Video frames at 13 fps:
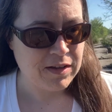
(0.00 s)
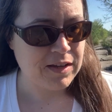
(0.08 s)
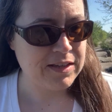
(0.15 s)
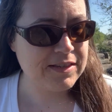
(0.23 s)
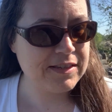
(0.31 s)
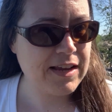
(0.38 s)

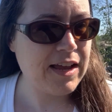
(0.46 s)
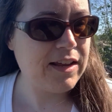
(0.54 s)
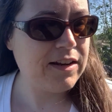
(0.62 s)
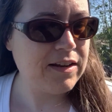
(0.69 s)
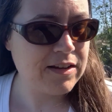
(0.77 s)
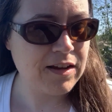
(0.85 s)

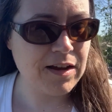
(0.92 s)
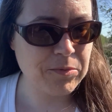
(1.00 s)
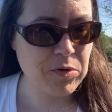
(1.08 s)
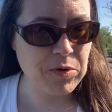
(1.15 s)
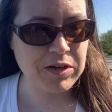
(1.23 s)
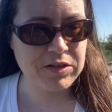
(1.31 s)
Instead,
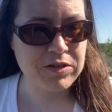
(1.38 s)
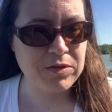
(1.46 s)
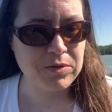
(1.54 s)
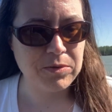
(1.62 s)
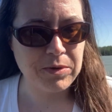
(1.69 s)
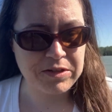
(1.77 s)
I'm going
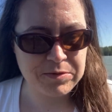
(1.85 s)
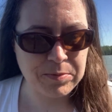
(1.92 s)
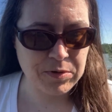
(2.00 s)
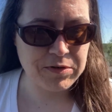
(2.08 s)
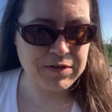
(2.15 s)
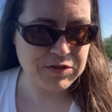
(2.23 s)
to
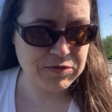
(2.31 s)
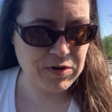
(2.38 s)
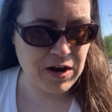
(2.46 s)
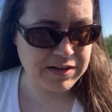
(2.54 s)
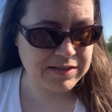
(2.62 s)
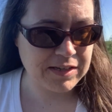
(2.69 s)
explore these
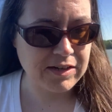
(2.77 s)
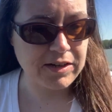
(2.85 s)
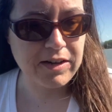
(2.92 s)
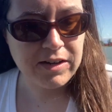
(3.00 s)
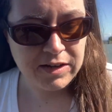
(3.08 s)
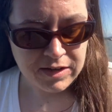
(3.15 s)
rocks
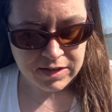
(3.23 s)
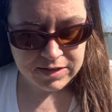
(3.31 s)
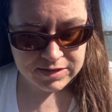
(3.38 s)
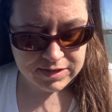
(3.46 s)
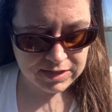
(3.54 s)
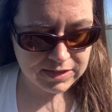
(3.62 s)
here
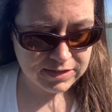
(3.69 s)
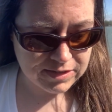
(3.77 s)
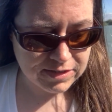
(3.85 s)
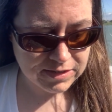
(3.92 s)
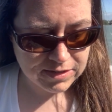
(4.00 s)
since